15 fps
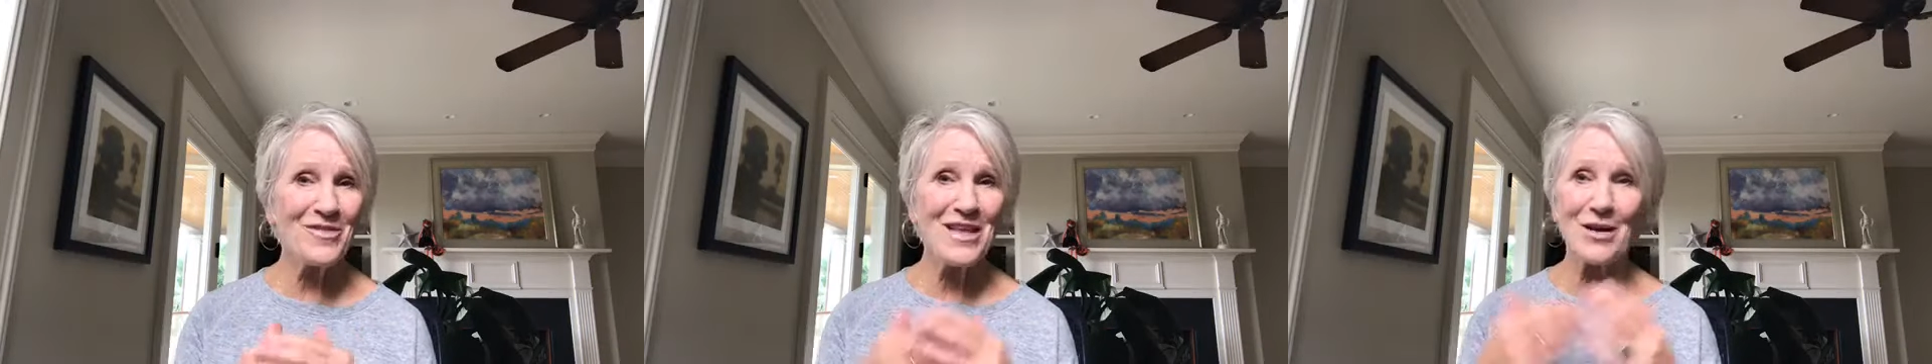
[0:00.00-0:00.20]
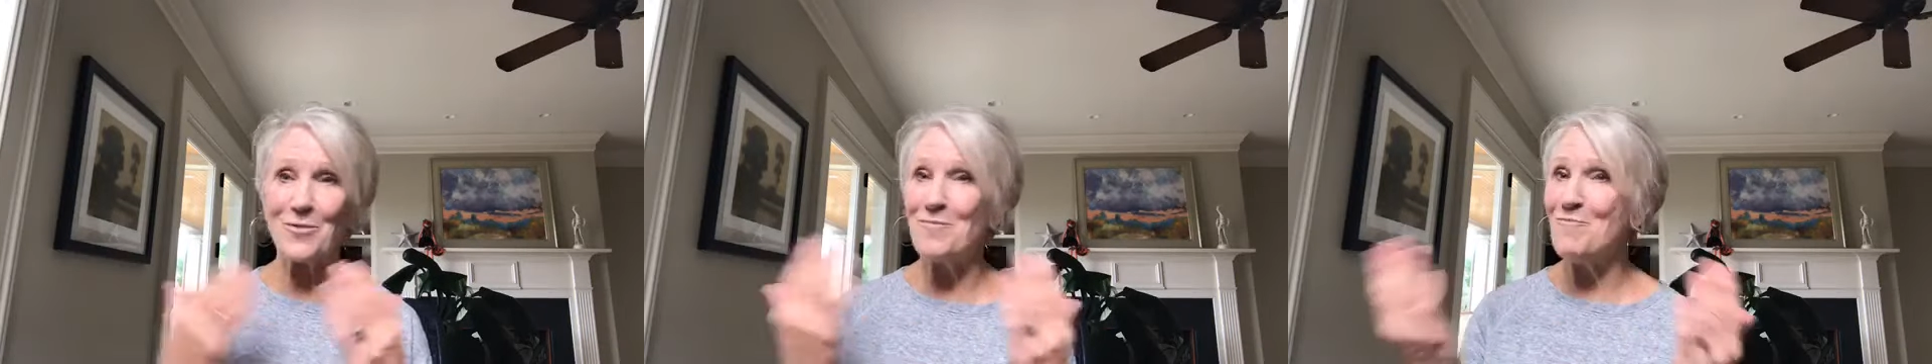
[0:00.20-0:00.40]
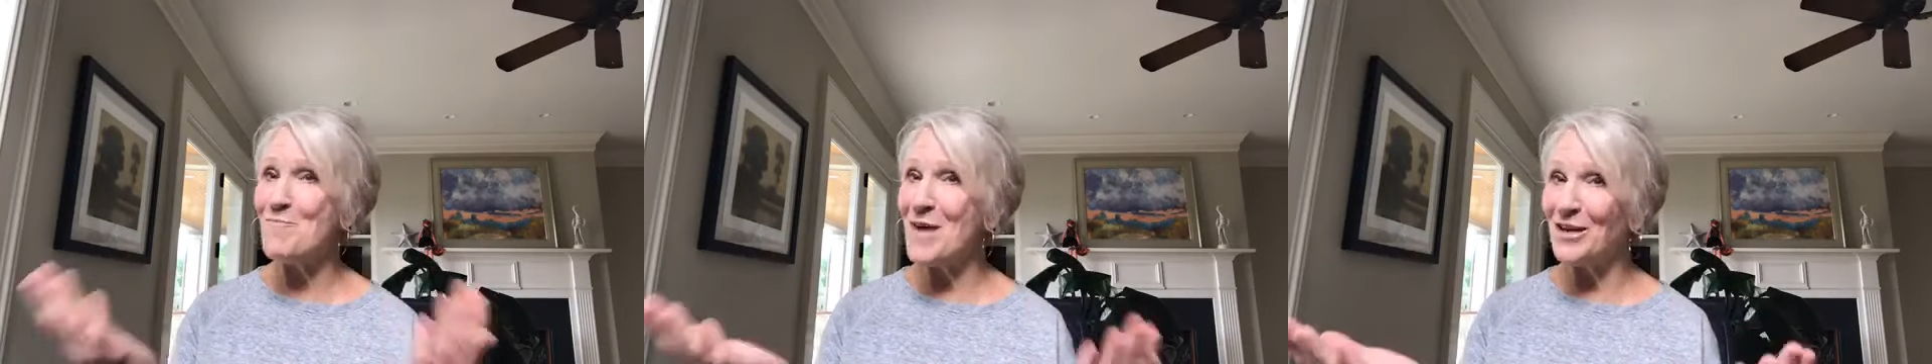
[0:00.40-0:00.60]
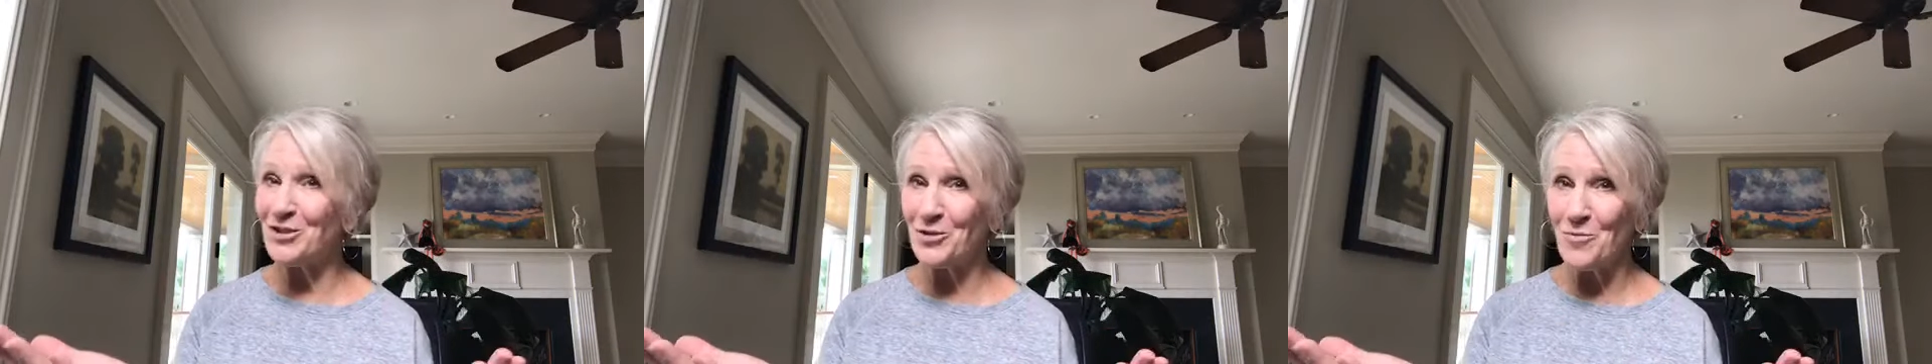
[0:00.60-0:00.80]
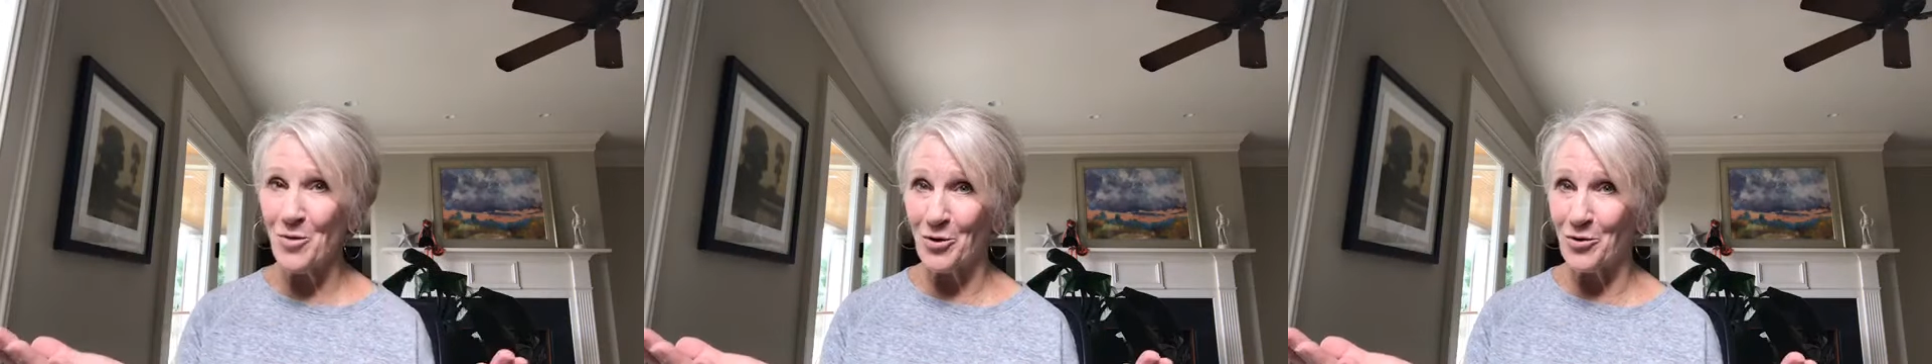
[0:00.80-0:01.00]
They're
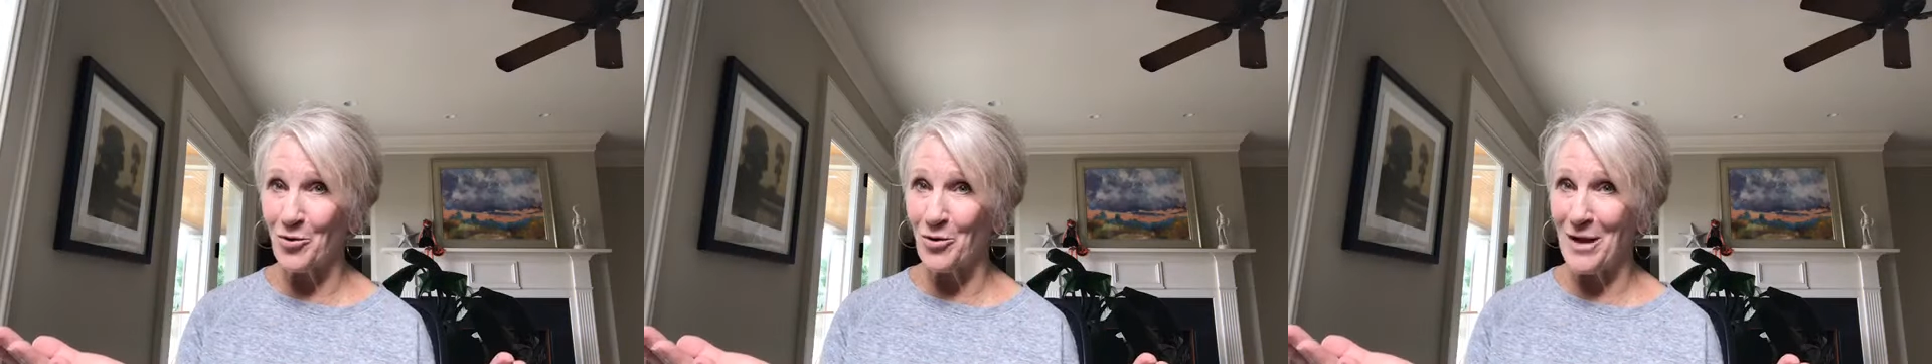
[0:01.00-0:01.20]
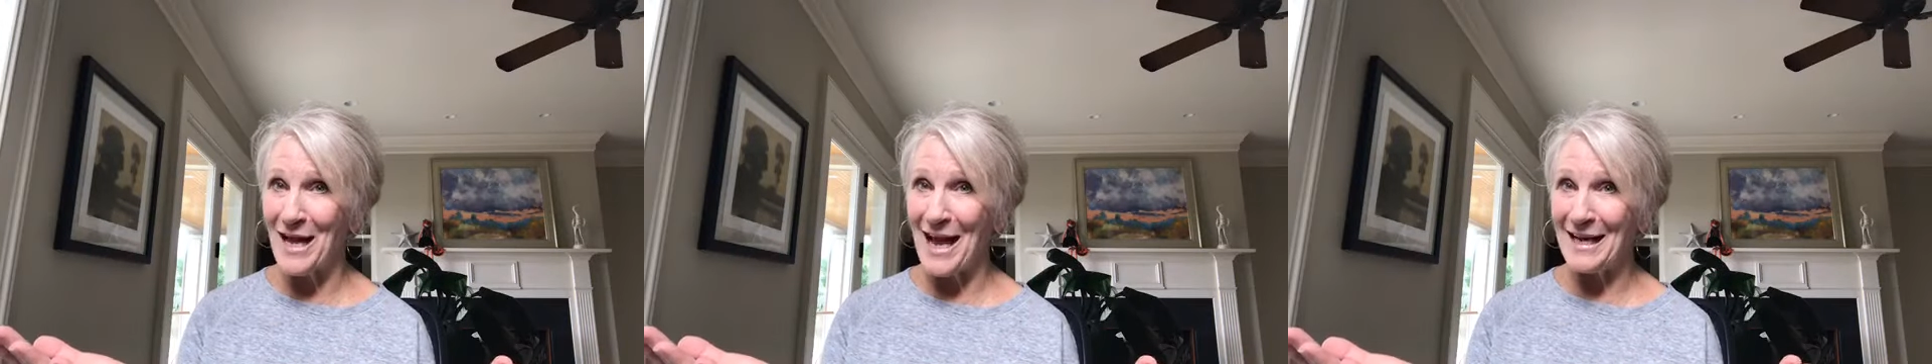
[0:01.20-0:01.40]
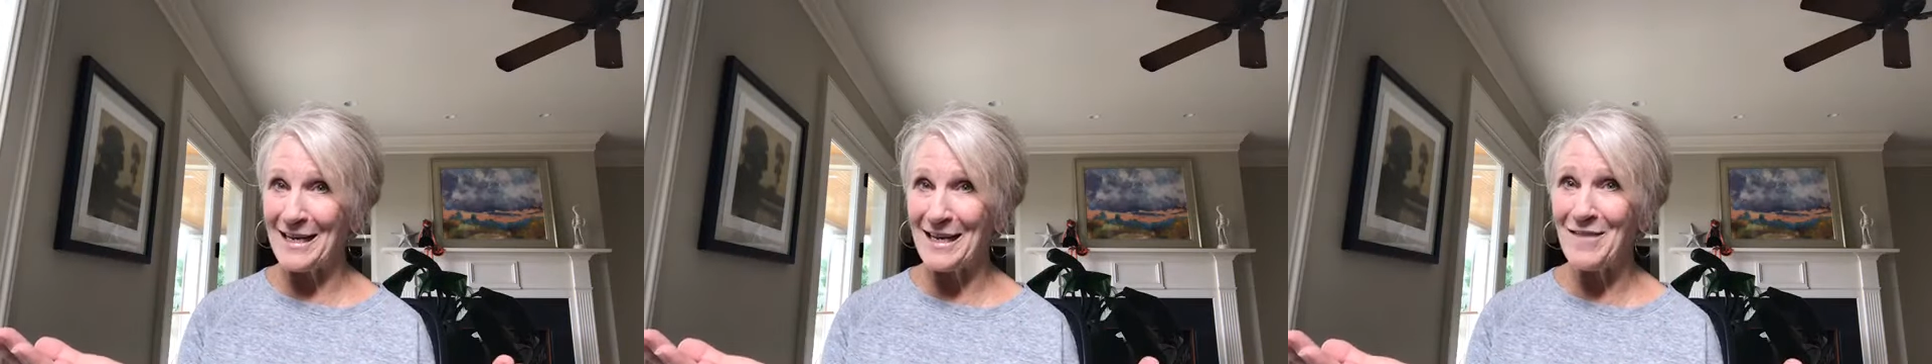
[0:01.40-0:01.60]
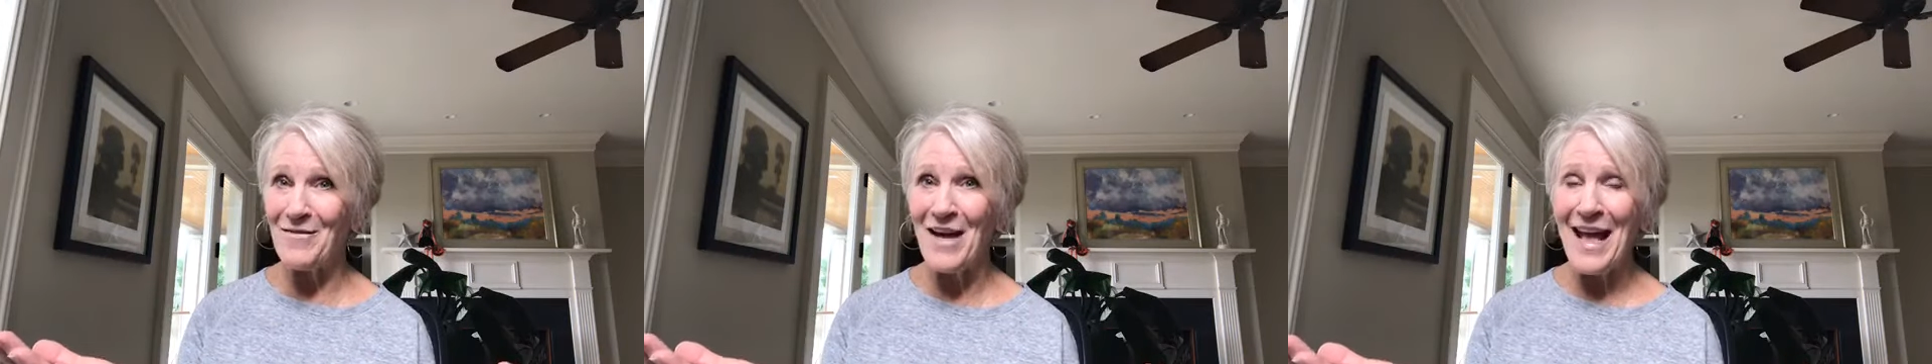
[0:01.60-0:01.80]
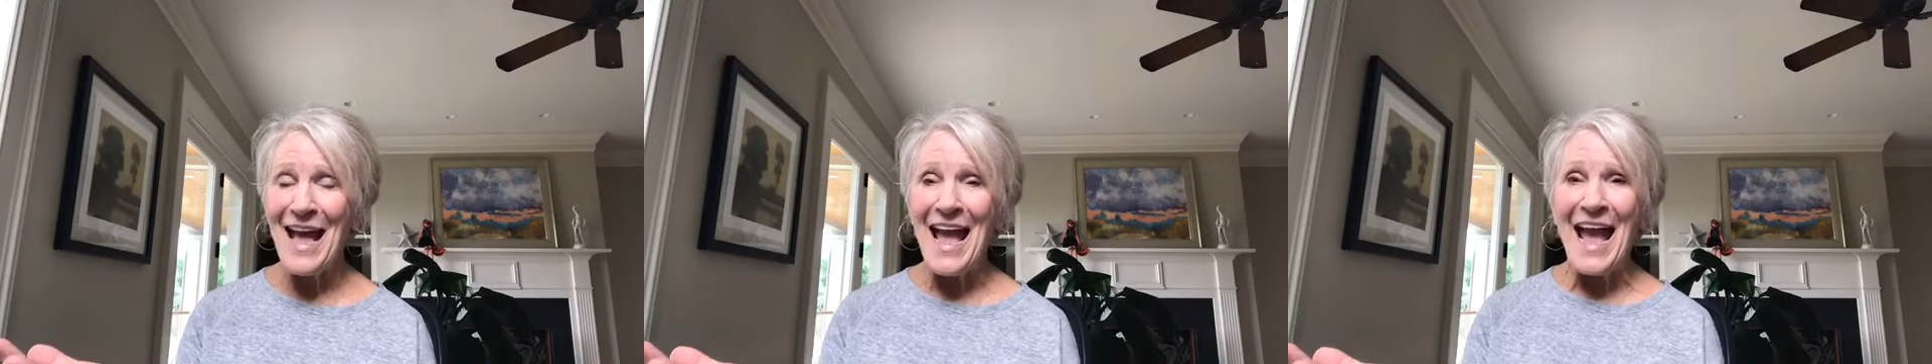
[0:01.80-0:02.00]
much more creative,